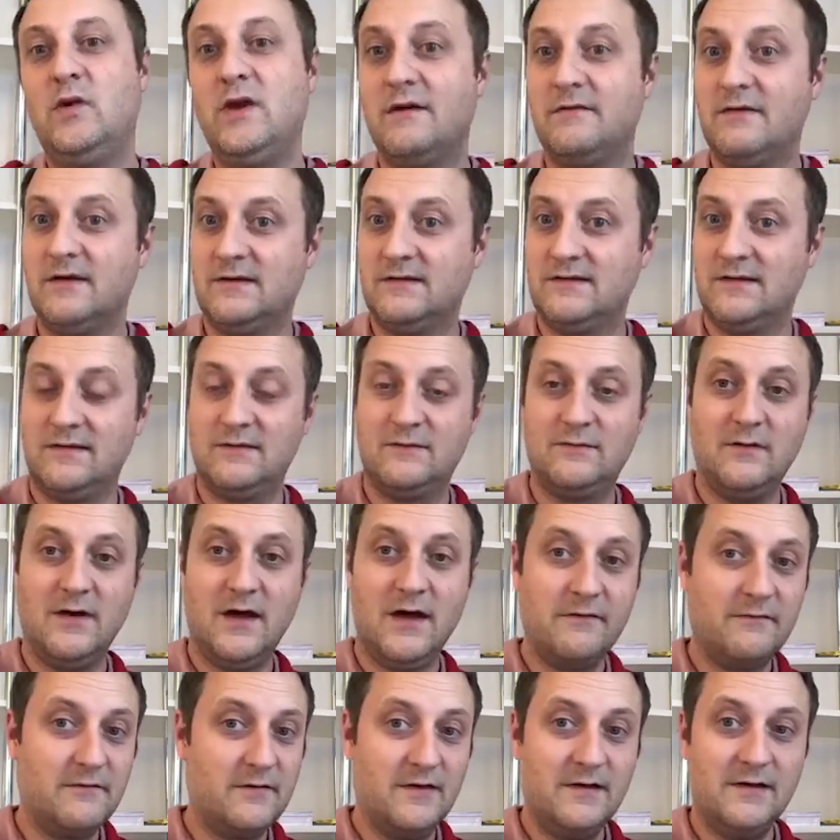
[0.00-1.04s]
we have access to
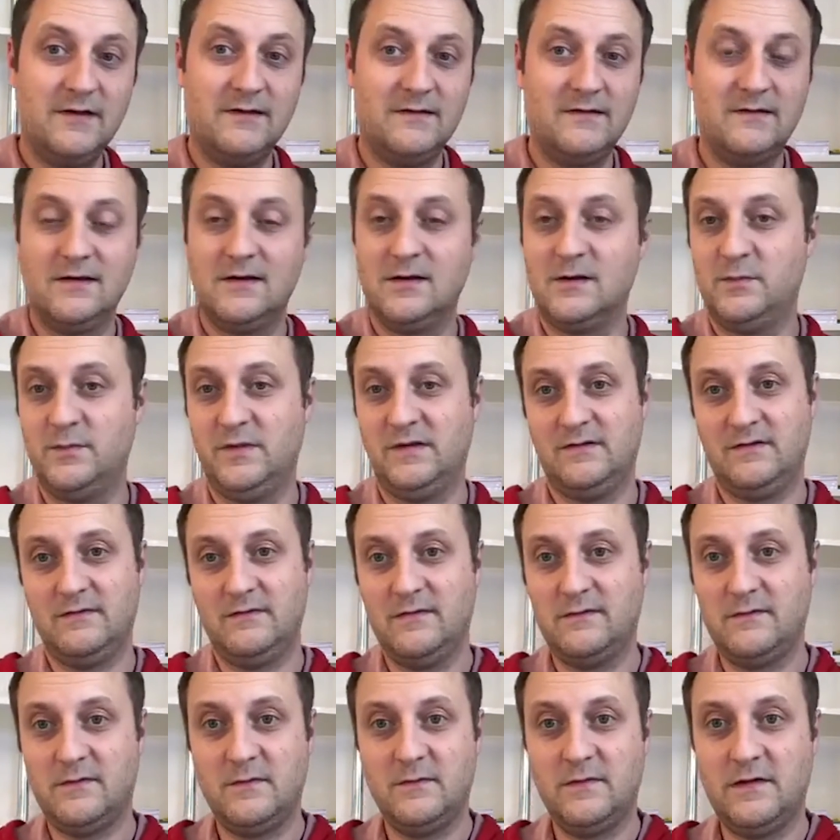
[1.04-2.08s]
every single piece
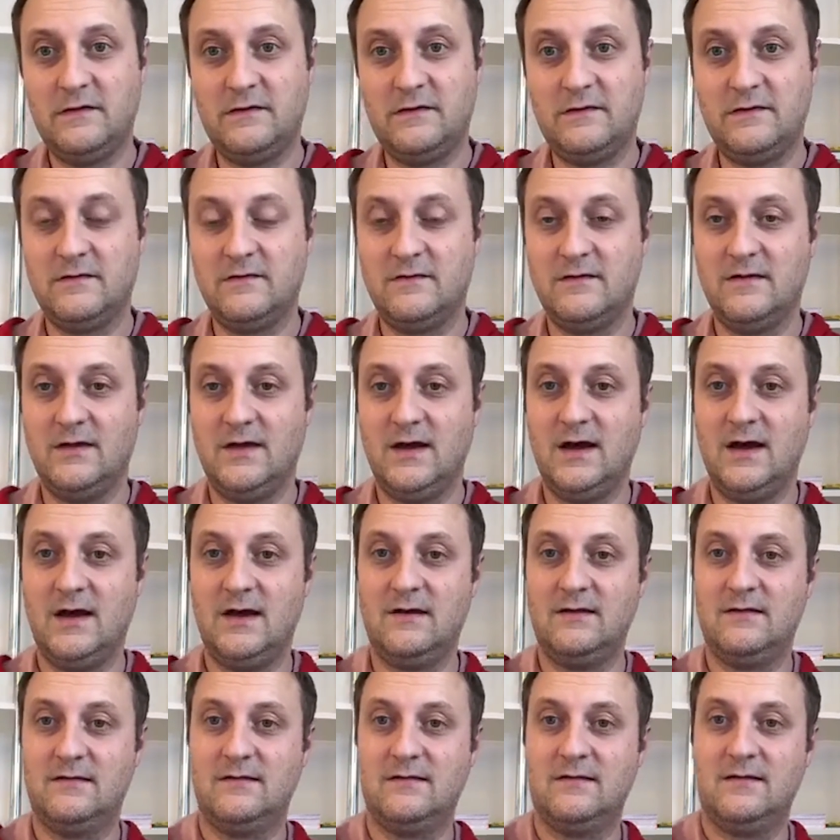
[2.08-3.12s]
of information
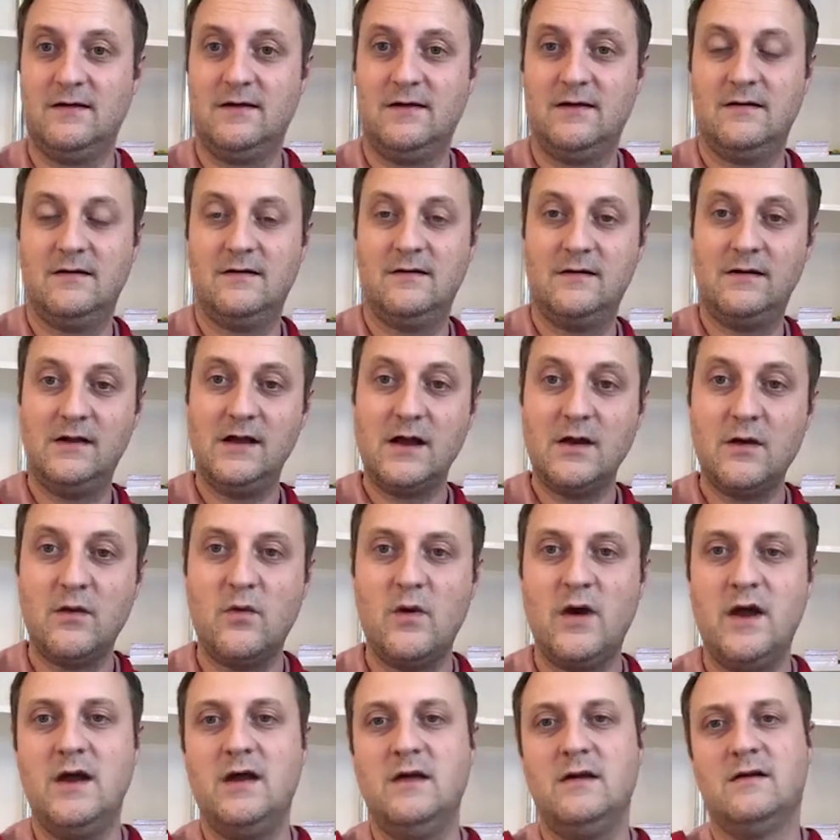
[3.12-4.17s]
at a click
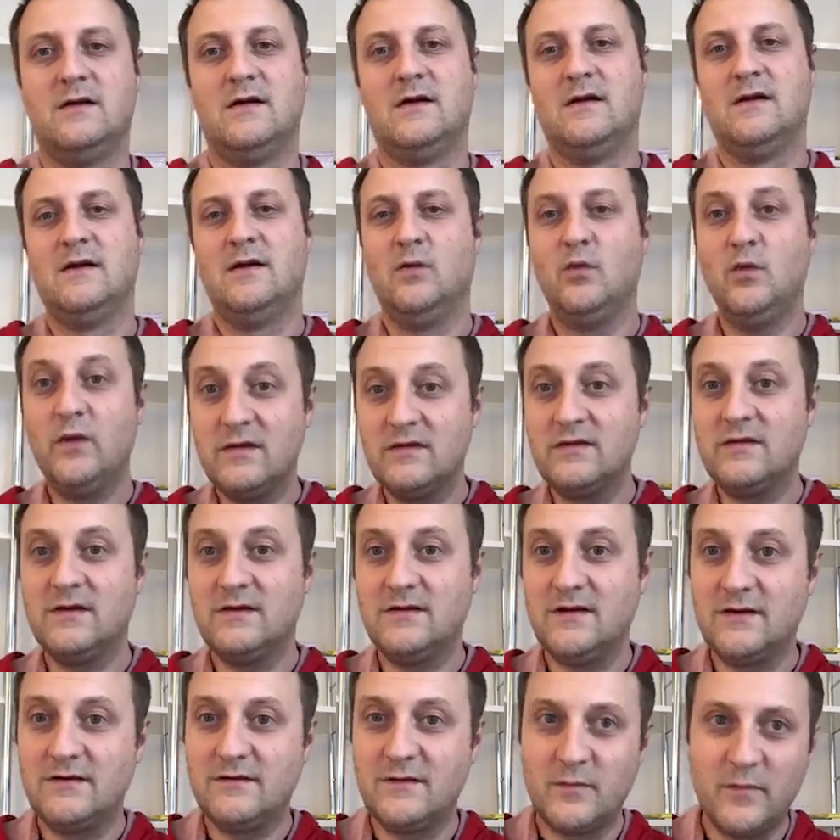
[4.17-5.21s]
away, we
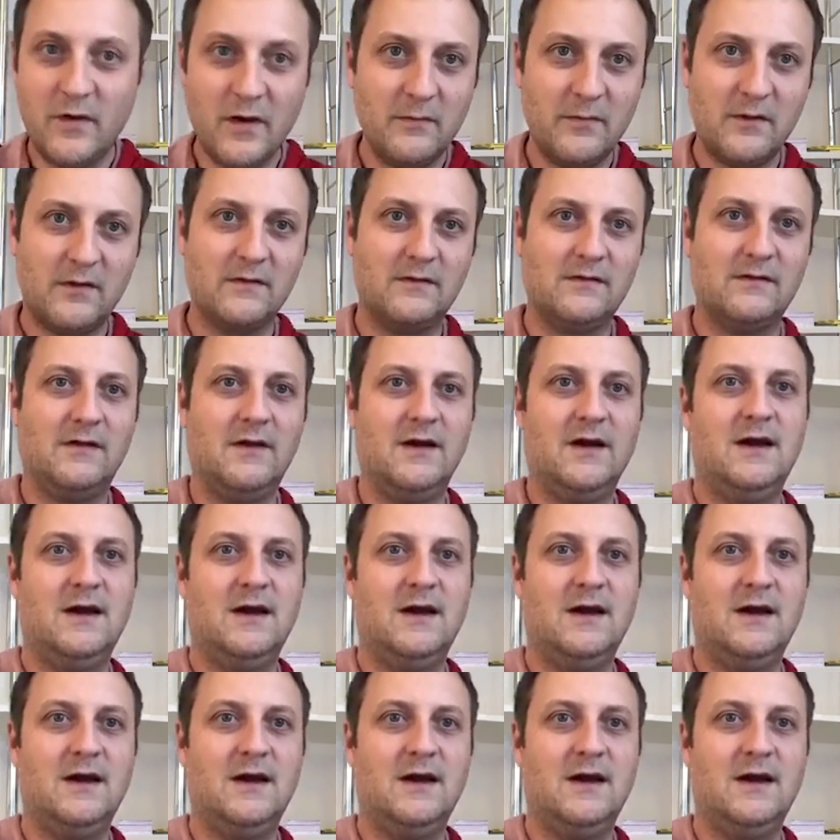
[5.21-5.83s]
think there is a bubble.